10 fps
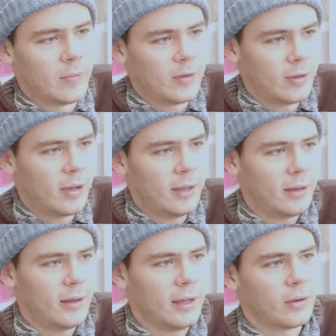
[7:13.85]
So
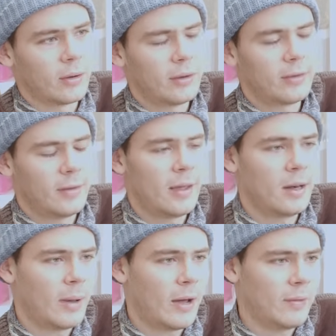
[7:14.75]
I got
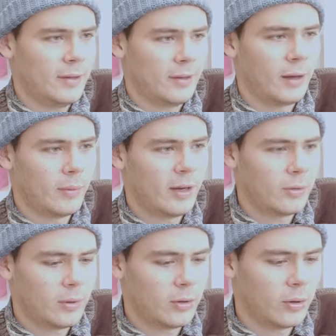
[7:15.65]
concerned about this, and I went
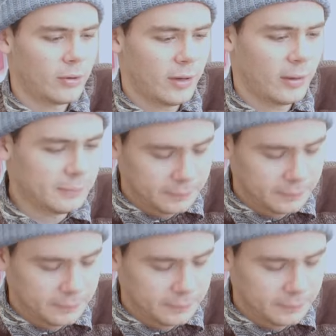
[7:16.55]
to a doctor,